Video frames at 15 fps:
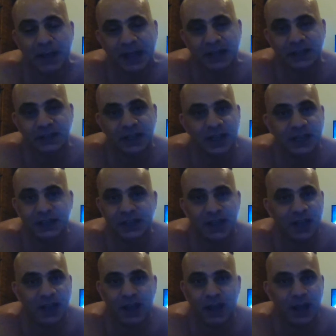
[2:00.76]
Ant. And
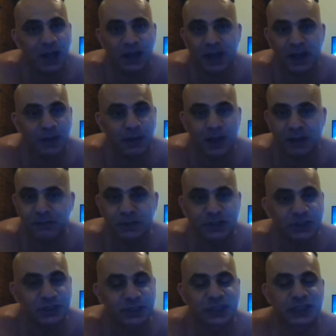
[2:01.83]
I'm
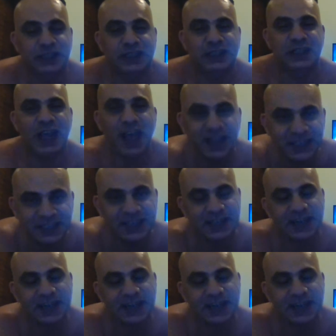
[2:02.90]
disgusted